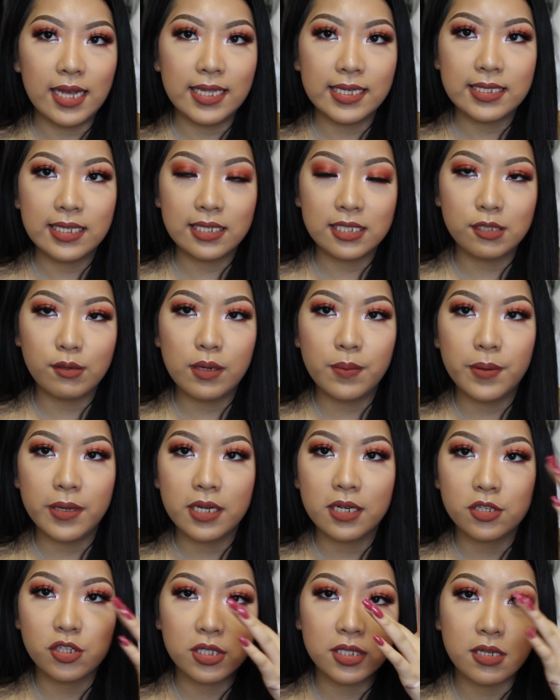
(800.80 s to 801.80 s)
I like to sweep
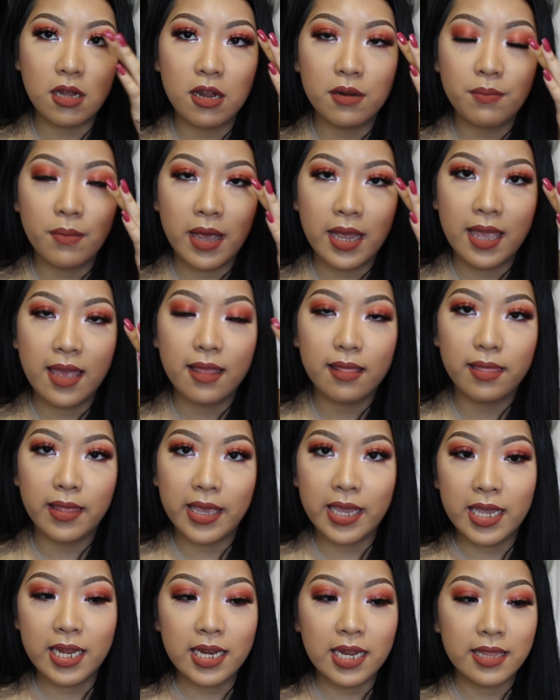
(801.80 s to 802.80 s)
it just on my
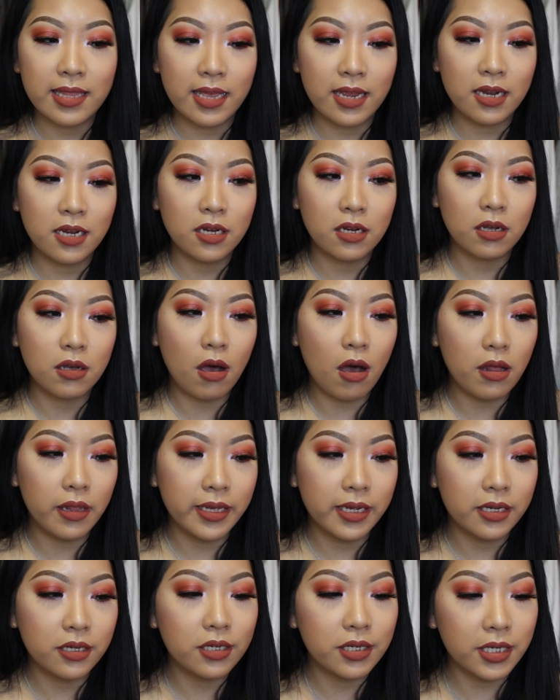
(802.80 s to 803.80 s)
lid and then call
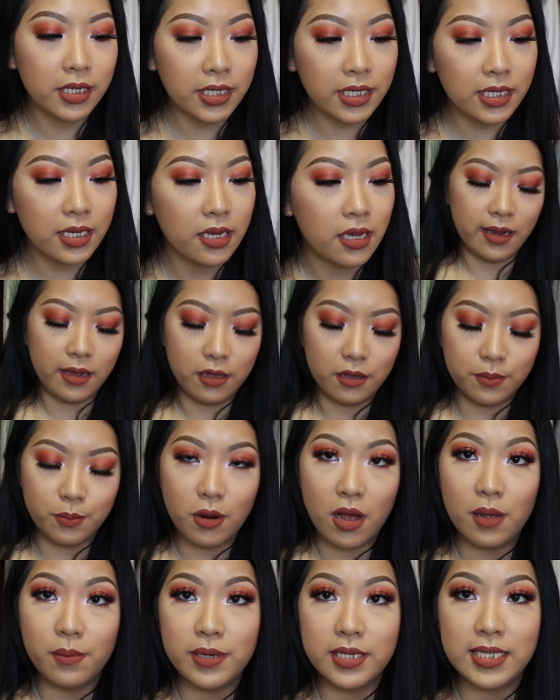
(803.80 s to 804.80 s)
it good. I'll
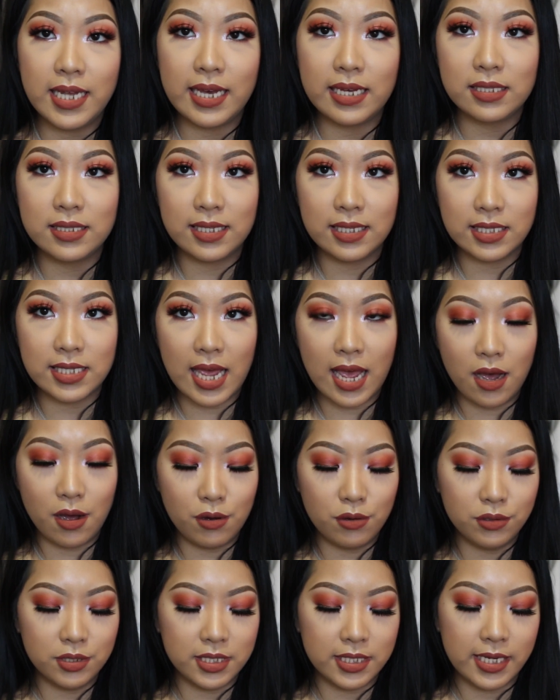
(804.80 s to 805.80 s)
probably test this
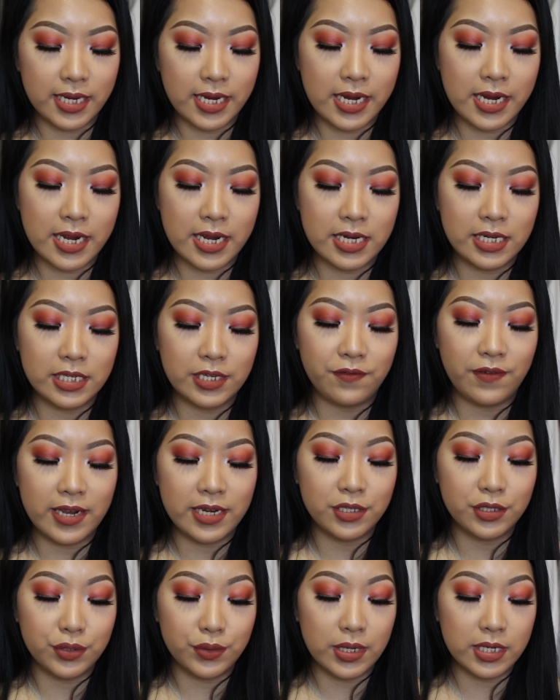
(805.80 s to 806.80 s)
out, and if
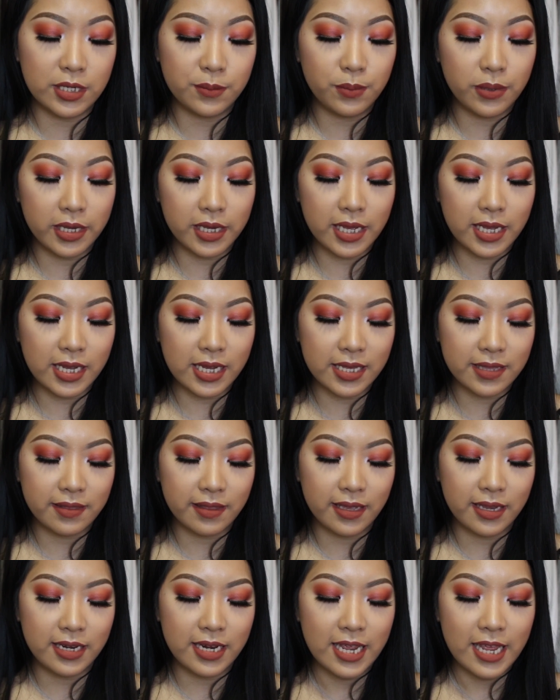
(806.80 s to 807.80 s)
I do end up liking it,
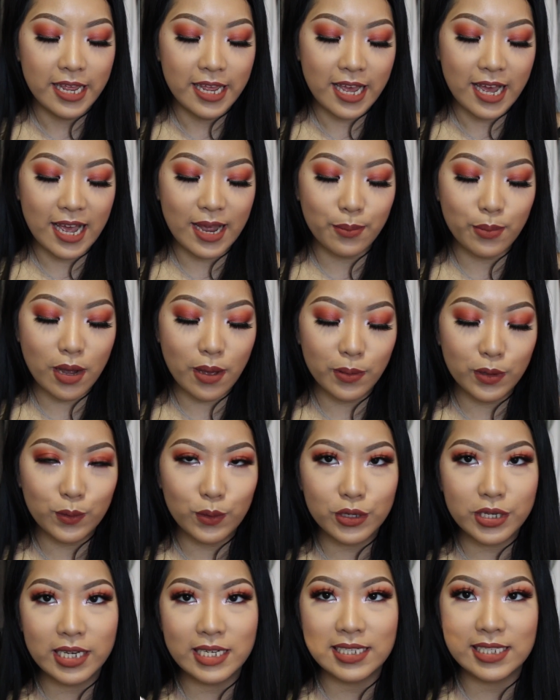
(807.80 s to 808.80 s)
then I probably
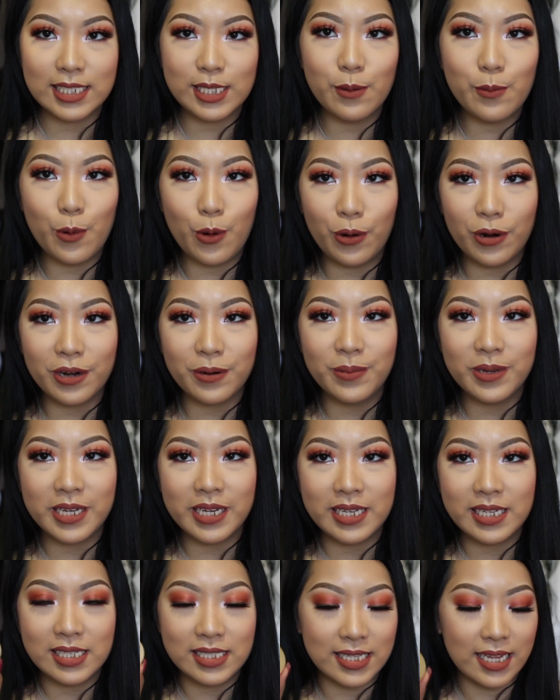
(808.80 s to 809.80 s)
will get some more
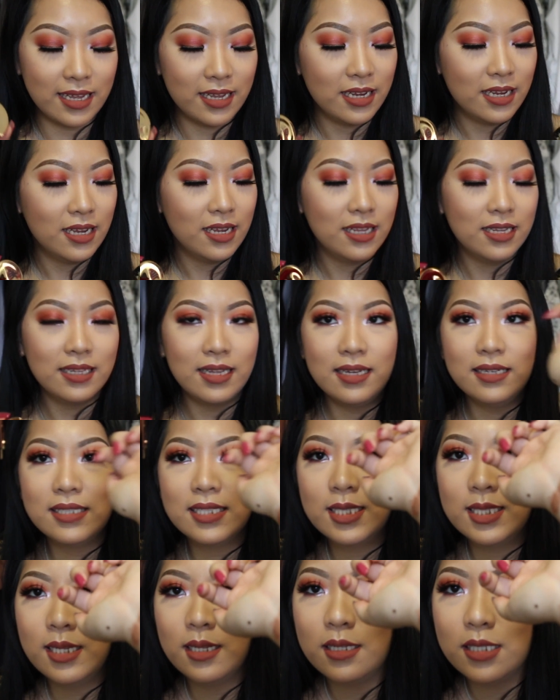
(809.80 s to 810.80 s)
because
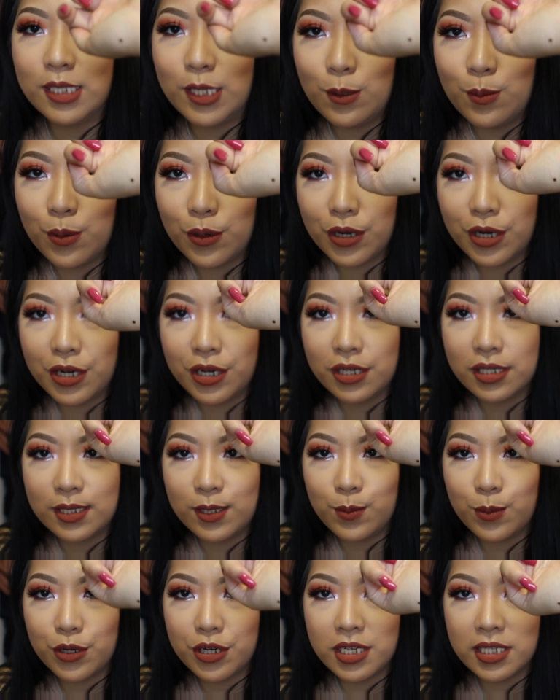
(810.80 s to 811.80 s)
that's super
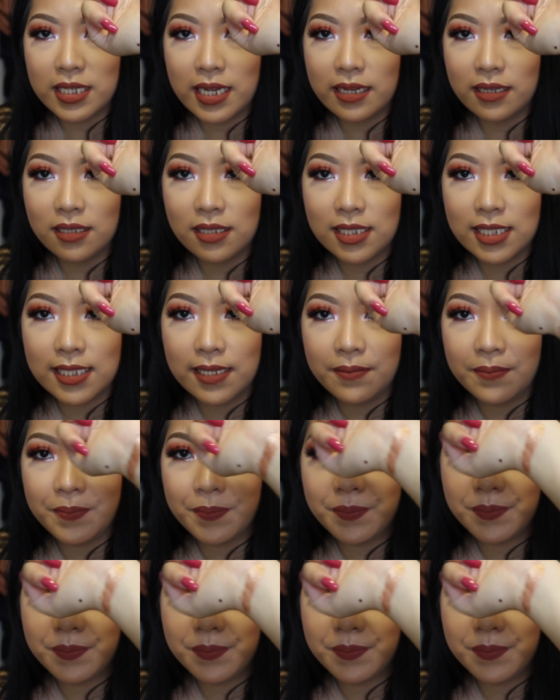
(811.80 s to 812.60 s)
intense.